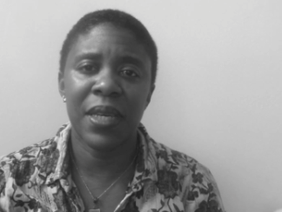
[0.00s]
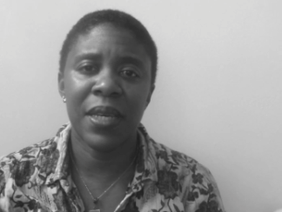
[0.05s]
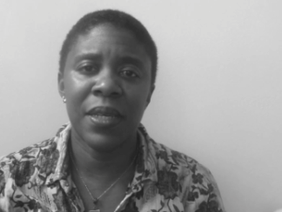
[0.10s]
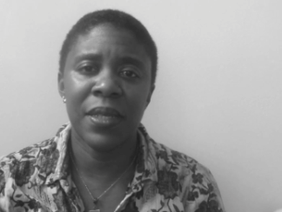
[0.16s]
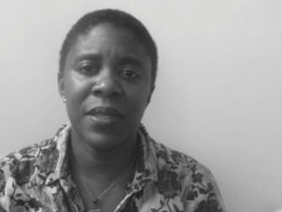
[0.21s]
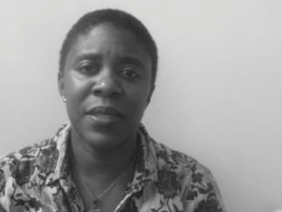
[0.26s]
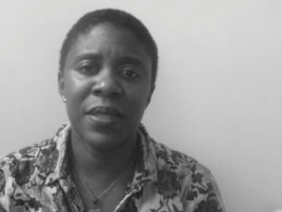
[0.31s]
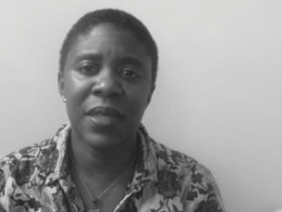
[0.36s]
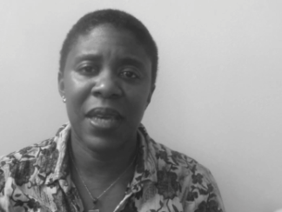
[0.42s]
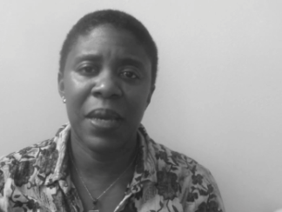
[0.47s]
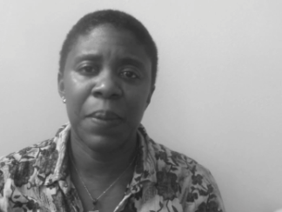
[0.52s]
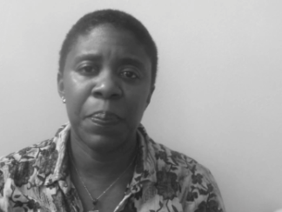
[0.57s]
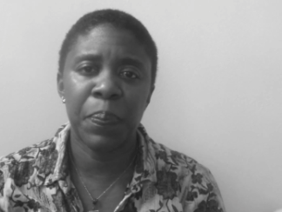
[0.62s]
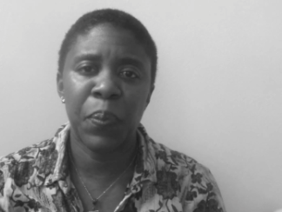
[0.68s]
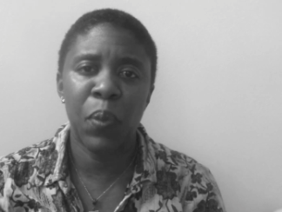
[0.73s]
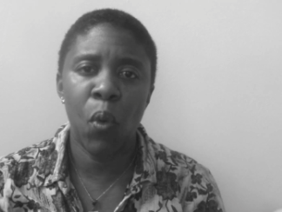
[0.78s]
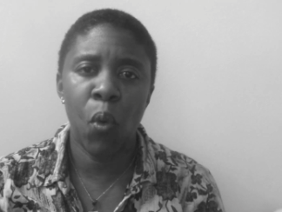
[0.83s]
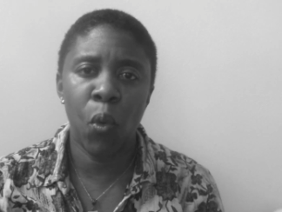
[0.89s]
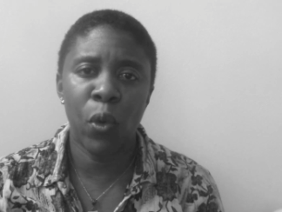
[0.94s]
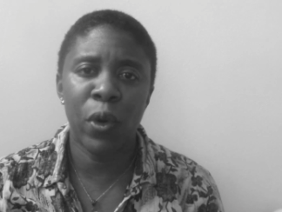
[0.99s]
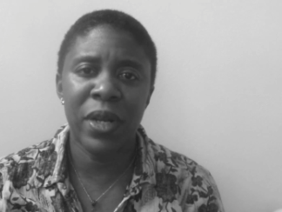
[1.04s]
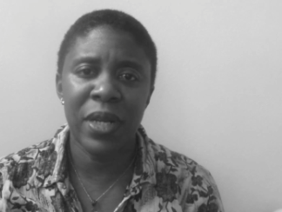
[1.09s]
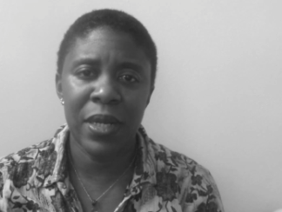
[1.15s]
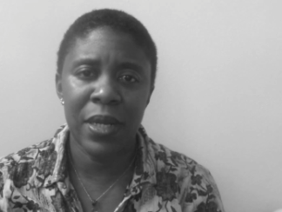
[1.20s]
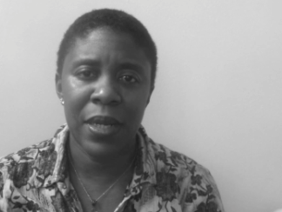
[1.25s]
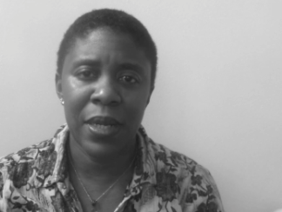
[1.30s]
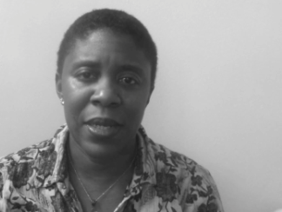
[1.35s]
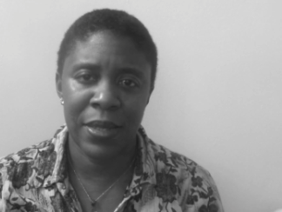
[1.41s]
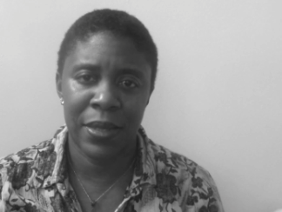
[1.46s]
is
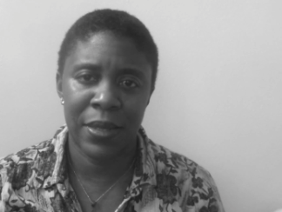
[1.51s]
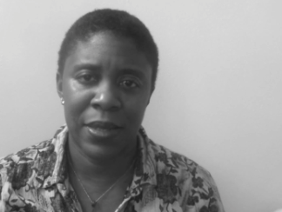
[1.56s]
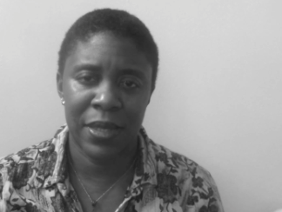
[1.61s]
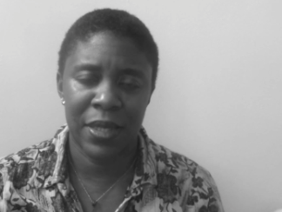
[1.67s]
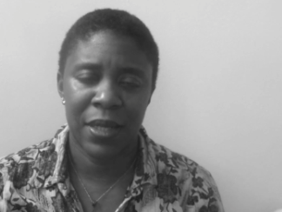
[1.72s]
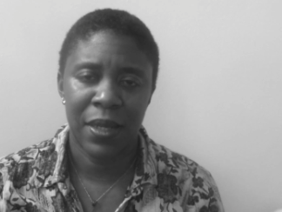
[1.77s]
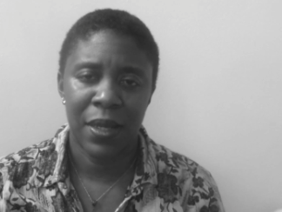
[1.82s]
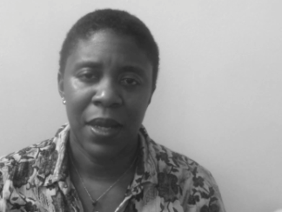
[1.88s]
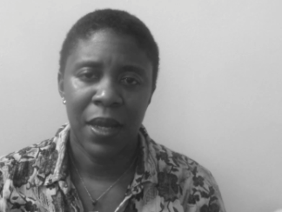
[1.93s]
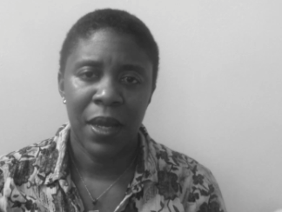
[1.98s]
important.